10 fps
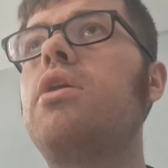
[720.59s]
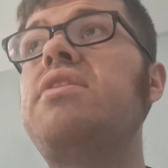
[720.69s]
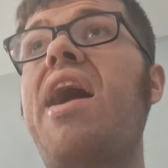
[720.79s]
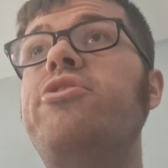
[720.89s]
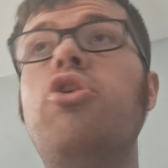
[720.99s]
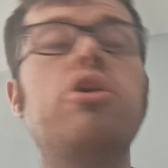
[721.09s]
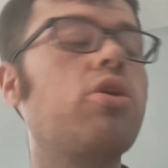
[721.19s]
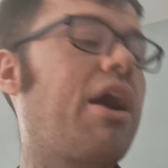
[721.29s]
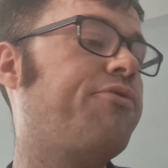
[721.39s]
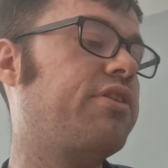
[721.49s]
yeah, no,
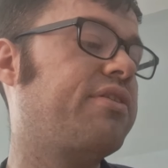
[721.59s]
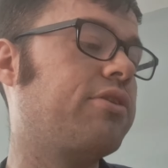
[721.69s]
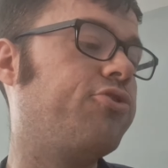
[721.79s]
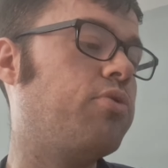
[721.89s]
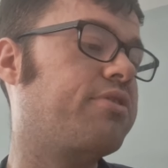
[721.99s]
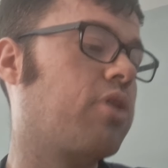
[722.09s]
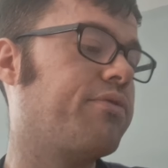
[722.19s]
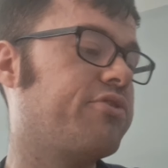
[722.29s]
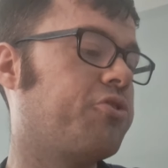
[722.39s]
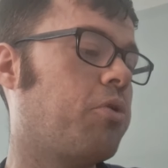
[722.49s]
look, I think this will do his confidence a